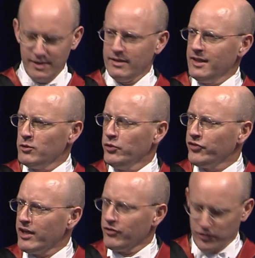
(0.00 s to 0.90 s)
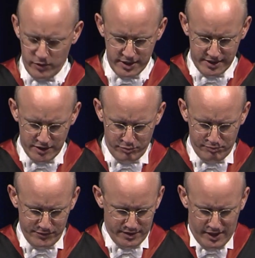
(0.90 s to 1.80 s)
that all sounds to us
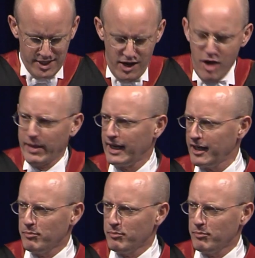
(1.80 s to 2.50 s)
alarmingly